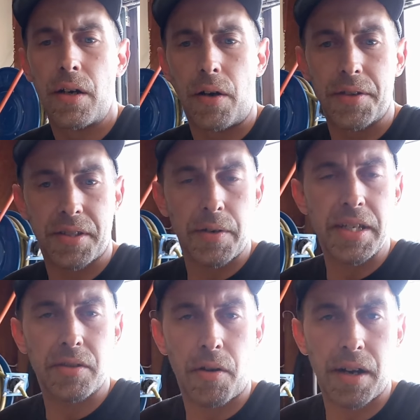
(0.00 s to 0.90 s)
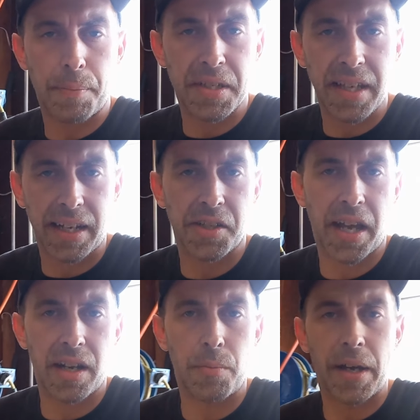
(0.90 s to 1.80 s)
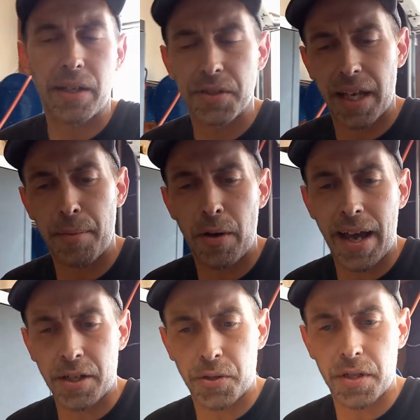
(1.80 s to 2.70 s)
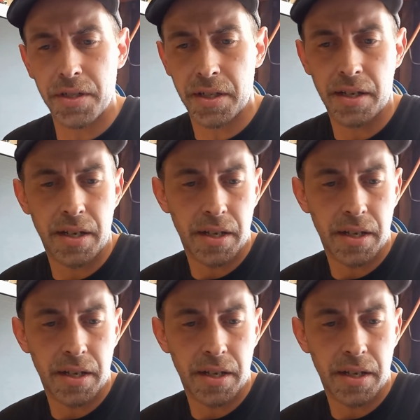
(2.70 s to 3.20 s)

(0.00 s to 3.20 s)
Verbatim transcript: Also, he started up a second channel, Michael Sabo Extras,